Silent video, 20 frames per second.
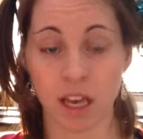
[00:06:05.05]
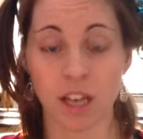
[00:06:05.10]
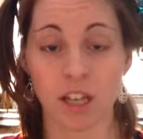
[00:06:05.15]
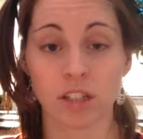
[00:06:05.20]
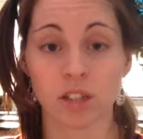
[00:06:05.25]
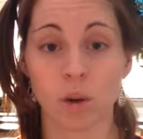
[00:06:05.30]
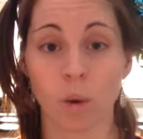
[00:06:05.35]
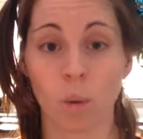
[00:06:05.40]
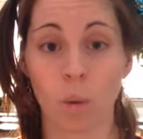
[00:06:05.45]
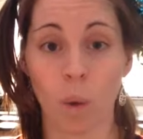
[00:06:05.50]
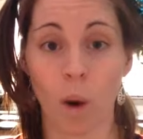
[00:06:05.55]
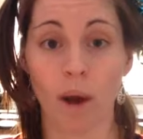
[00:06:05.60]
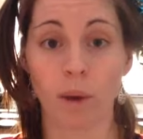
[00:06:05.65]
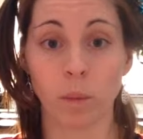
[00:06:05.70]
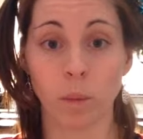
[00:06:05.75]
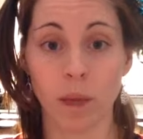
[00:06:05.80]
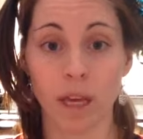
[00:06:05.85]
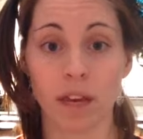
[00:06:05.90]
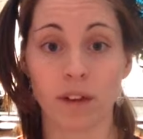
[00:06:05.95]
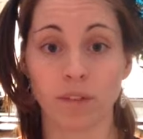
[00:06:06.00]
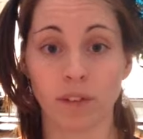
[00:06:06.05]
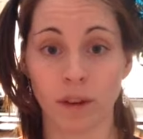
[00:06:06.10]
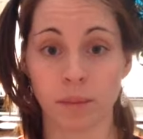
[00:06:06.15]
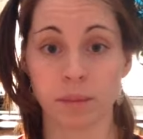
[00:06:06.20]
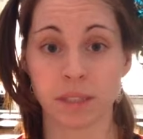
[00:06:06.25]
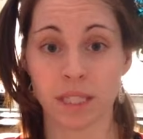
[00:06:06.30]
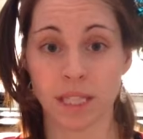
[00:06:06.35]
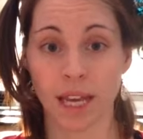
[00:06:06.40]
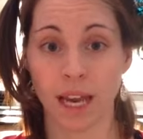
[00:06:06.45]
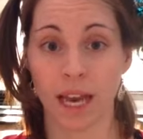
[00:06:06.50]
So 1 week from
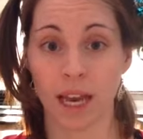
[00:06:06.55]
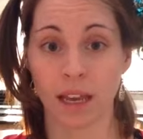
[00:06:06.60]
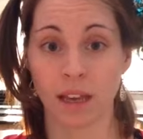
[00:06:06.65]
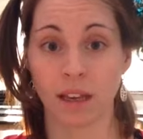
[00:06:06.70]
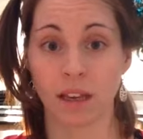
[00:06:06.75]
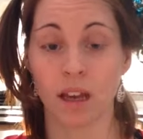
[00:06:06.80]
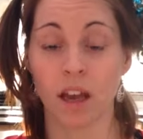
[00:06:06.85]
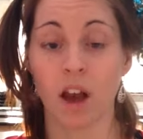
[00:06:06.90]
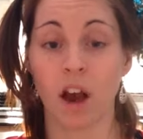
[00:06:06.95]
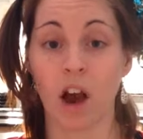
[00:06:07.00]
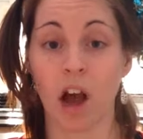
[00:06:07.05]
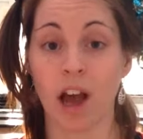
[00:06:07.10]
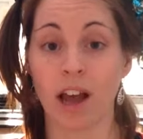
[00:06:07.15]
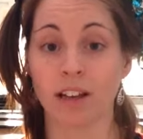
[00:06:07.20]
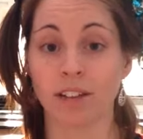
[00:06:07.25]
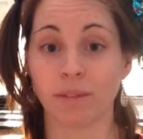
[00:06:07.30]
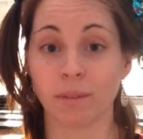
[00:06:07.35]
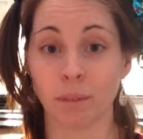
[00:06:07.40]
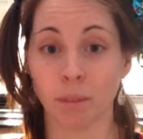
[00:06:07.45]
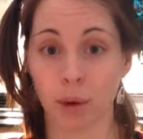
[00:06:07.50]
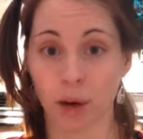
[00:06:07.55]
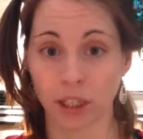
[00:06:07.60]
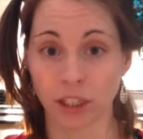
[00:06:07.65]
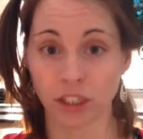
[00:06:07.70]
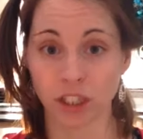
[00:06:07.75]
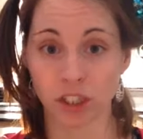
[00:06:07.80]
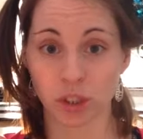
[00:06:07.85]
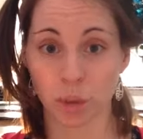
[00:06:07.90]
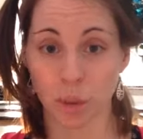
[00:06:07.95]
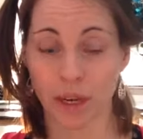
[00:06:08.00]
today, on
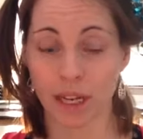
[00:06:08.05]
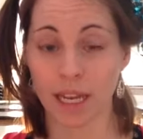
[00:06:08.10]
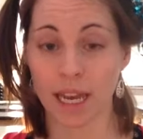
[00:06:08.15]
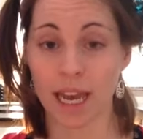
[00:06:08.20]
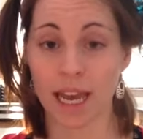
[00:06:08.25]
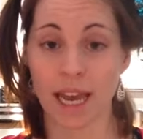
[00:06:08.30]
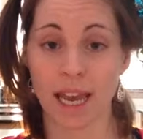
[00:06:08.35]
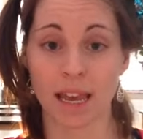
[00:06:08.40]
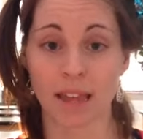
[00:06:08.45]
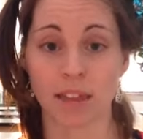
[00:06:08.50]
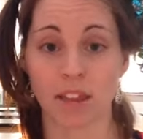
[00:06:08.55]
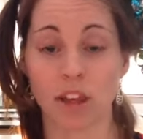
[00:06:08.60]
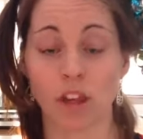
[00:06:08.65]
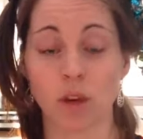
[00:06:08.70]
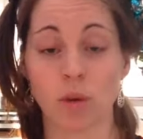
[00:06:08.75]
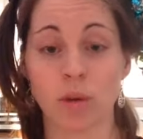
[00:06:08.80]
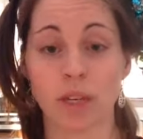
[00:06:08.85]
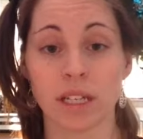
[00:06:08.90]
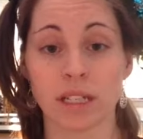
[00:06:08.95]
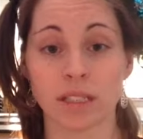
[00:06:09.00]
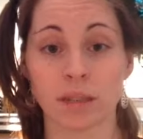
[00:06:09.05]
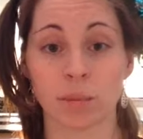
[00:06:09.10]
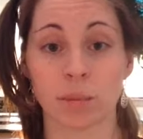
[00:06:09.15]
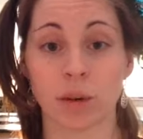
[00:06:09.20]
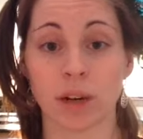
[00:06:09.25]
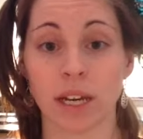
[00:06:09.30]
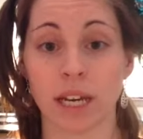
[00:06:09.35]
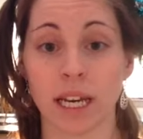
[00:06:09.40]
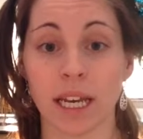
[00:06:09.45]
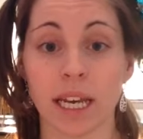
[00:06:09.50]
March 28th, you need to
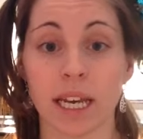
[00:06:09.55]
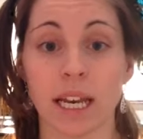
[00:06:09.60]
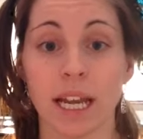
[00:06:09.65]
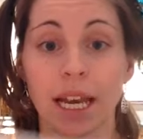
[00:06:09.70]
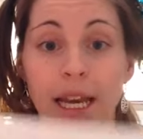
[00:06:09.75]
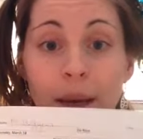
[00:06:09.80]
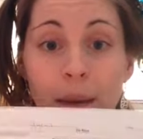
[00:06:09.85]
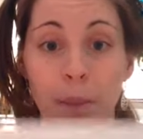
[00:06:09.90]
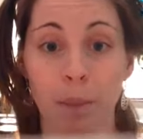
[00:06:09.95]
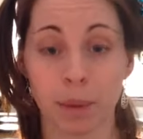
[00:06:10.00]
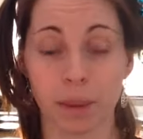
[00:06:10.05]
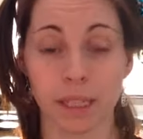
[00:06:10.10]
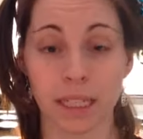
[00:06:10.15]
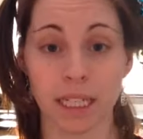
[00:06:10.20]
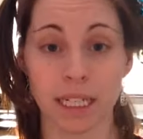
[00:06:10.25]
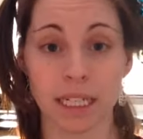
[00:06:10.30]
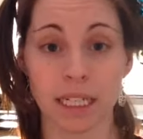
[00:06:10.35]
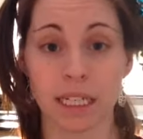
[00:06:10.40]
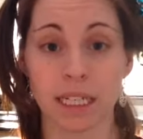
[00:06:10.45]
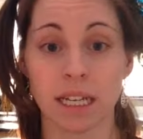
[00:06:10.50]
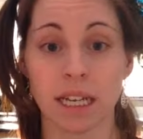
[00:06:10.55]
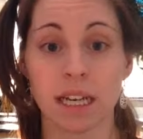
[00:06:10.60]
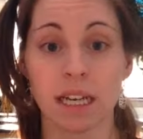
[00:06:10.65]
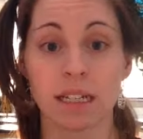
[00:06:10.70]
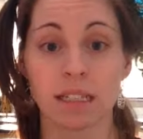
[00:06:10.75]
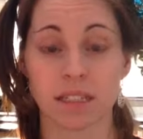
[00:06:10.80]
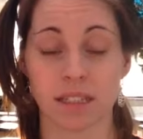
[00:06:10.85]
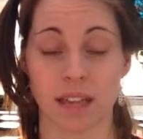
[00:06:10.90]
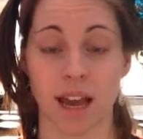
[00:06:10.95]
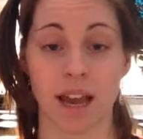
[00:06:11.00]
bring in a completed
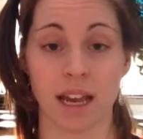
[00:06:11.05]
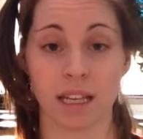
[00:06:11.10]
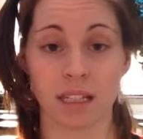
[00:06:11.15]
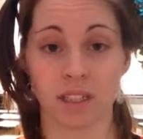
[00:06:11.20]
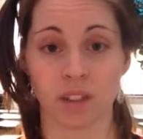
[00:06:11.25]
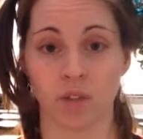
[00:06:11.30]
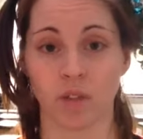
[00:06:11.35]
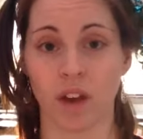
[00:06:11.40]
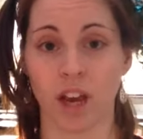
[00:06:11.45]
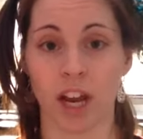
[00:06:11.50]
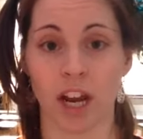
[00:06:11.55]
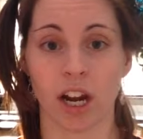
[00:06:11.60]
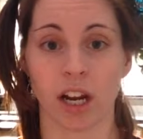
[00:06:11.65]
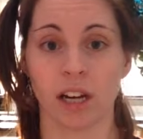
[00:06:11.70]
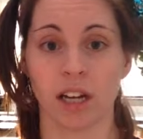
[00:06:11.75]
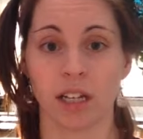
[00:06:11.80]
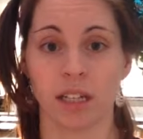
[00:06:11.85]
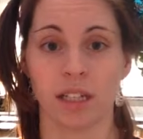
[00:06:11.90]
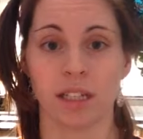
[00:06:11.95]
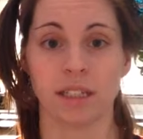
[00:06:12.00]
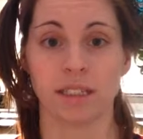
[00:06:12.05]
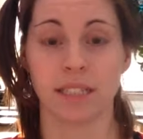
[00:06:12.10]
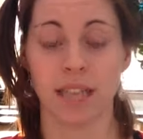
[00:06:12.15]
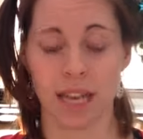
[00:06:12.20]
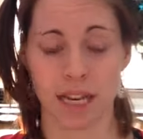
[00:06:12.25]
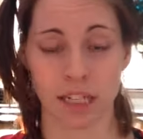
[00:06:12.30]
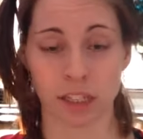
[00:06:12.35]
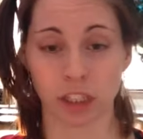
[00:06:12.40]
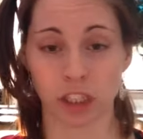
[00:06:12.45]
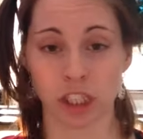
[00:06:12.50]
science fair
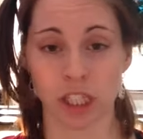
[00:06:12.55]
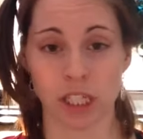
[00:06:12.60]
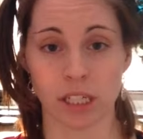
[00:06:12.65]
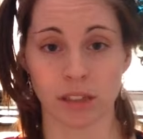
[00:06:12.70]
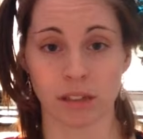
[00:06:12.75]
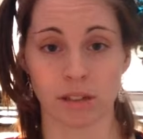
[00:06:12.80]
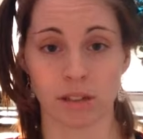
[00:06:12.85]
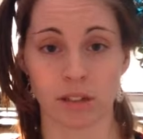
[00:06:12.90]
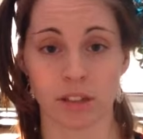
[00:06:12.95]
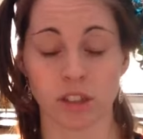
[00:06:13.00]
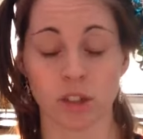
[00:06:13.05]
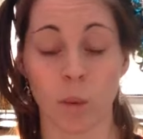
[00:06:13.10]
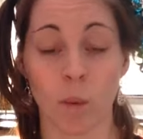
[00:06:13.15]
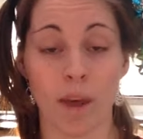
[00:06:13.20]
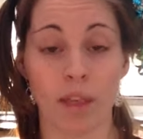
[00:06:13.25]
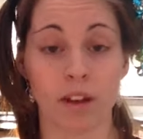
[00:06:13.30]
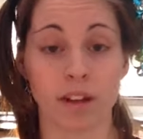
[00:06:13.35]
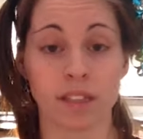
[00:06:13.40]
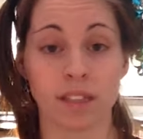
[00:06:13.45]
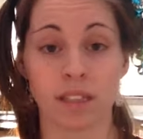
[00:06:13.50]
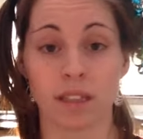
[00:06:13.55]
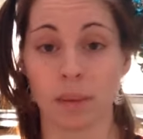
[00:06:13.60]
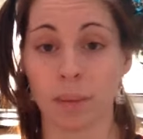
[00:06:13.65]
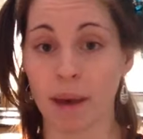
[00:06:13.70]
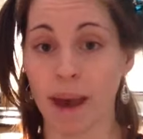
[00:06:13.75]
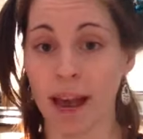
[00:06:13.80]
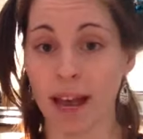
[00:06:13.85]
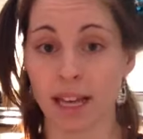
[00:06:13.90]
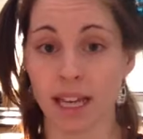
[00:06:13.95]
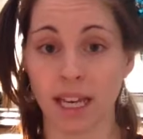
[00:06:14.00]
data sheet. So whether it's in the
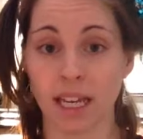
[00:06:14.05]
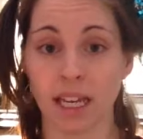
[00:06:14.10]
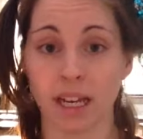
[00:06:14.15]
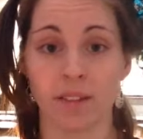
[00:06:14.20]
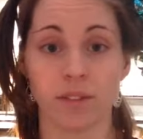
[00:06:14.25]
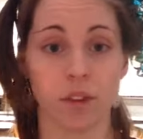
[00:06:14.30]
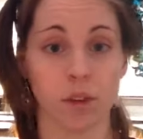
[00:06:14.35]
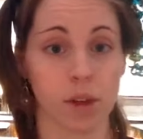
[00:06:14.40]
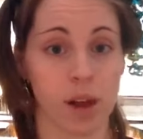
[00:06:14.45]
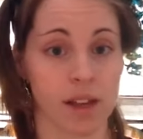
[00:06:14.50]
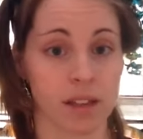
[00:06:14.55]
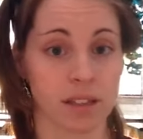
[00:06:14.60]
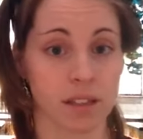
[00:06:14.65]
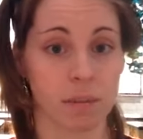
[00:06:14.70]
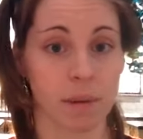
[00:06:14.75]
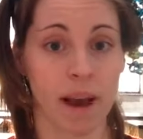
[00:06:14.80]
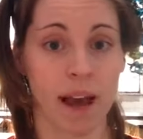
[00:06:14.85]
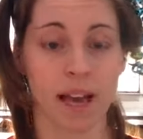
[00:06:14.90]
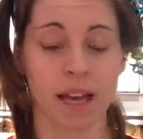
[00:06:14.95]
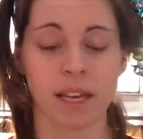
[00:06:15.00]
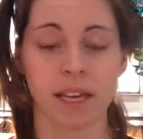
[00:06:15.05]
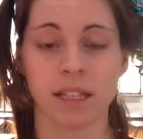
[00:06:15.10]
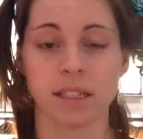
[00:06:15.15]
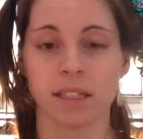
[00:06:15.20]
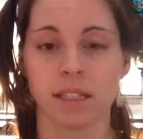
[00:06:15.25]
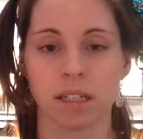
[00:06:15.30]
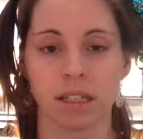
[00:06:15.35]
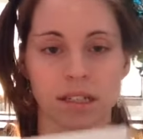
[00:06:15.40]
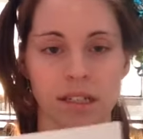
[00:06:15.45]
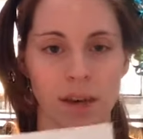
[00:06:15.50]
packet, if you lost the packet, it's
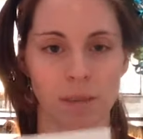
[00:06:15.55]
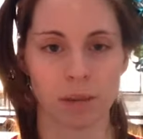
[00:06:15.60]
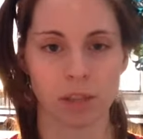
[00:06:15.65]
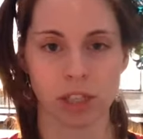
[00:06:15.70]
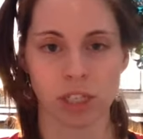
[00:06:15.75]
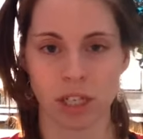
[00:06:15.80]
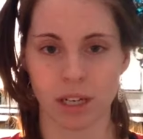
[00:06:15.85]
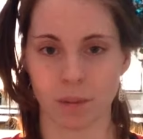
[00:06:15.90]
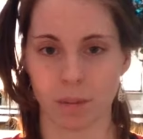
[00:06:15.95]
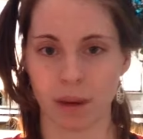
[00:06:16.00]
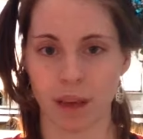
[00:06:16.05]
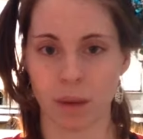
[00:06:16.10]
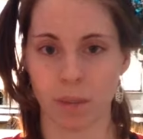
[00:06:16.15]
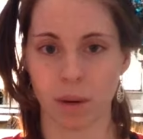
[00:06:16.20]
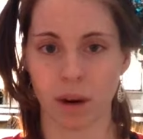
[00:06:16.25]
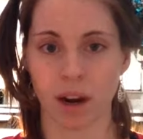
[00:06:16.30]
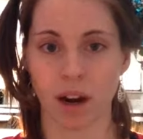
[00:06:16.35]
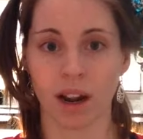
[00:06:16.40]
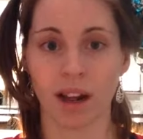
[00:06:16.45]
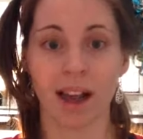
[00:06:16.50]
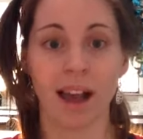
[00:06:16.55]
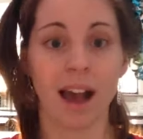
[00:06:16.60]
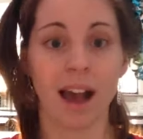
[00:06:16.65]
in a separate sheet of paper.